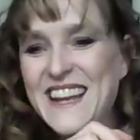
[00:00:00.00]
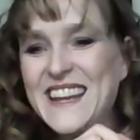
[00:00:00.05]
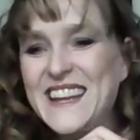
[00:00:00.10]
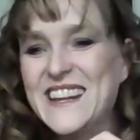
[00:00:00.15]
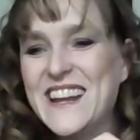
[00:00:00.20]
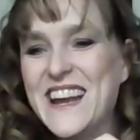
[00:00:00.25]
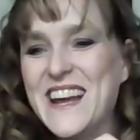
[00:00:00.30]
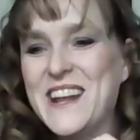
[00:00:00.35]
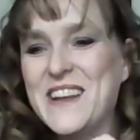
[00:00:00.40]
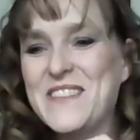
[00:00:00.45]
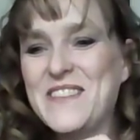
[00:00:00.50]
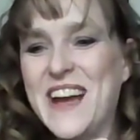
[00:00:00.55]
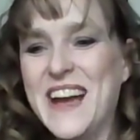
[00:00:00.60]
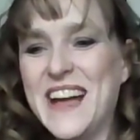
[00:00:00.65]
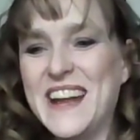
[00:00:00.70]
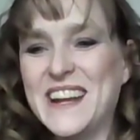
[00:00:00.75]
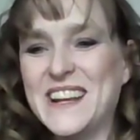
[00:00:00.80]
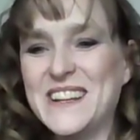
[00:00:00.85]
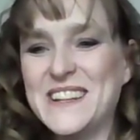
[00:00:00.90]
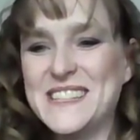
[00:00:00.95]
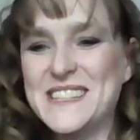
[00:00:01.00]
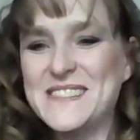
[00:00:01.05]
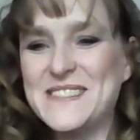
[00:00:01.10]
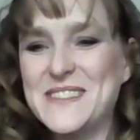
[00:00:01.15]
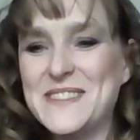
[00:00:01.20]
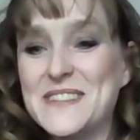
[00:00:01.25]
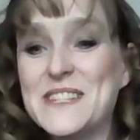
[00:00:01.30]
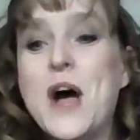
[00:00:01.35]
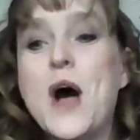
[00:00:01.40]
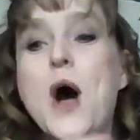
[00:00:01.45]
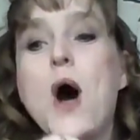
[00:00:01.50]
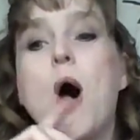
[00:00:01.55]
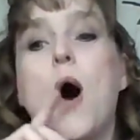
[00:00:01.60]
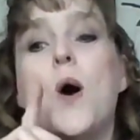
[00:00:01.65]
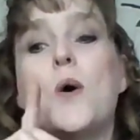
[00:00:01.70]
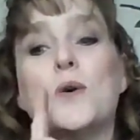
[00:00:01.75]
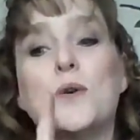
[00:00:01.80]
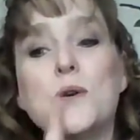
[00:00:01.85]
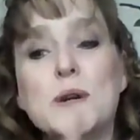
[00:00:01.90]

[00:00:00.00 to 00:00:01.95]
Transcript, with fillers: You're not a fan of crispy bars. Oh,